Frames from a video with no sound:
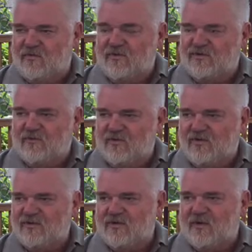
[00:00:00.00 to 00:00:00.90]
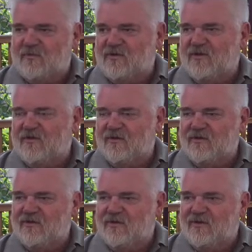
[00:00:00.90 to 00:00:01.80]
through the terminal into the public area,
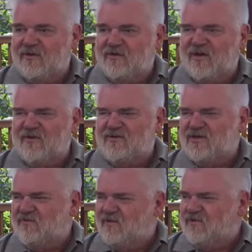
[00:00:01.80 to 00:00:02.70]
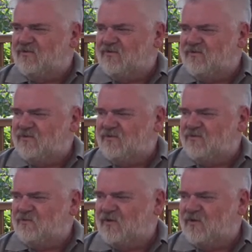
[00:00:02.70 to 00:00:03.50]
and there were TV crews and news